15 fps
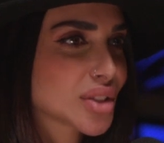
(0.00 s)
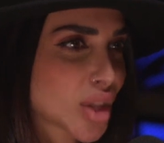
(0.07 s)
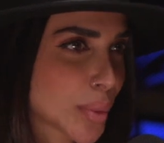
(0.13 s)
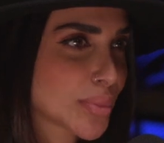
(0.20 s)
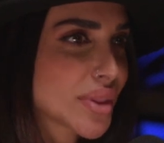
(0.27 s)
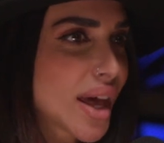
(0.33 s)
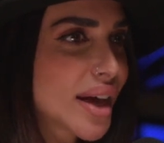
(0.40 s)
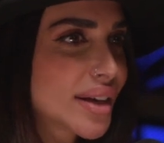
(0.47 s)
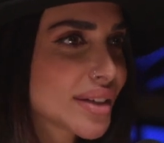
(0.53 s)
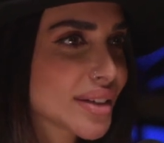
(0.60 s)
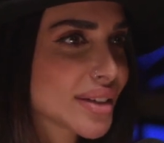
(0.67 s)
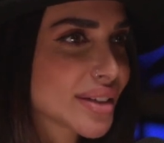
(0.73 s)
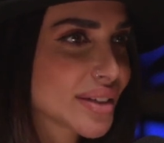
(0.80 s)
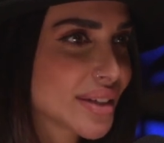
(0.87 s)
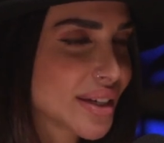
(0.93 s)
stopped
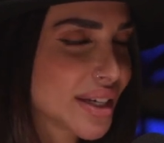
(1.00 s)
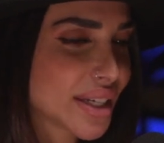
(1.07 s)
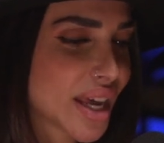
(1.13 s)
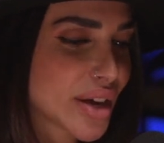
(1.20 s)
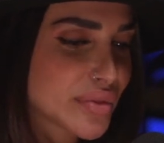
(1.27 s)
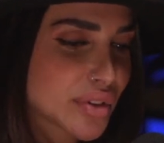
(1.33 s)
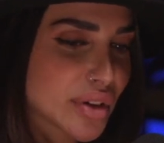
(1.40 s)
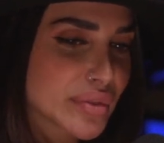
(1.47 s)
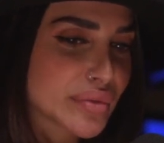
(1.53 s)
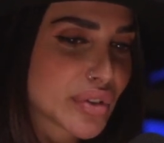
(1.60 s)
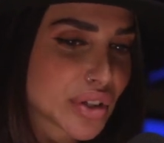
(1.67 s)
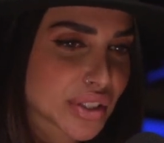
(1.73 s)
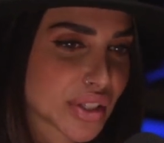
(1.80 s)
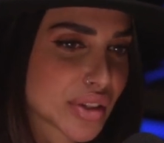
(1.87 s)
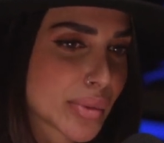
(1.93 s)
that and I've
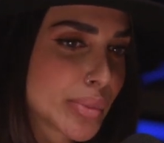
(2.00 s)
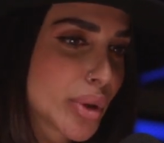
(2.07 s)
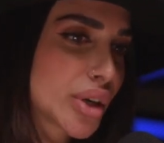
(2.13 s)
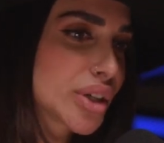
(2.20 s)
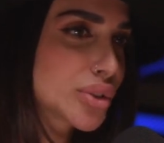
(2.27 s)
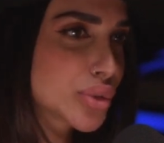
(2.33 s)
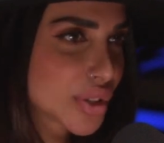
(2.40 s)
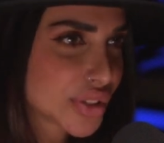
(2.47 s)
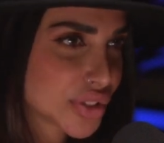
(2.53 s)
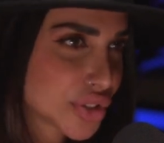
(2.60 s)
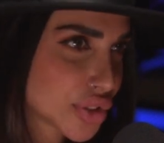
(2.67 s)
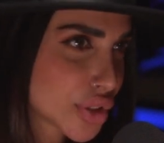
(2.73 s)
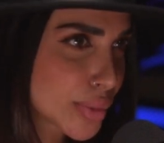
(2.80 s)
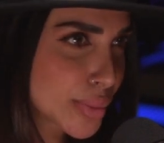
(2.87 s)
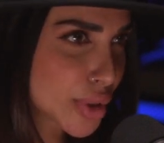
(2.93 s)
converted the book into a
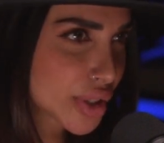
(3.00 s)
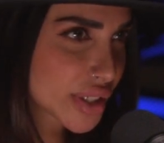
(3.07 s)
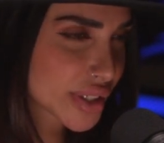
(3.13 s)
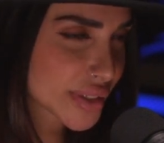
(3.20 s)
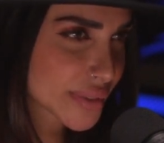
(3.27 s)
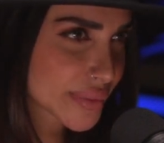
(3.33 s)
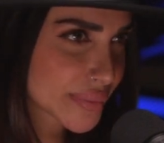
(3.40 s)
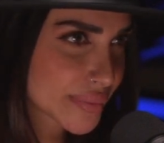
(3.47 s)
digital book.